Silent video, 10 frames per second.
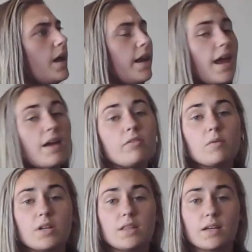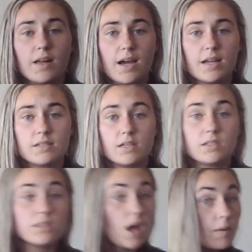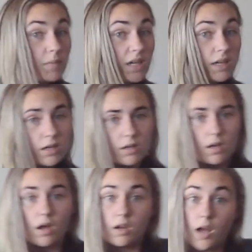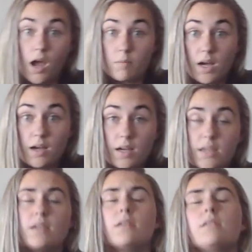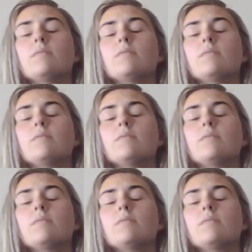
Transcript: and everyone in the class says, "Not me, not mine."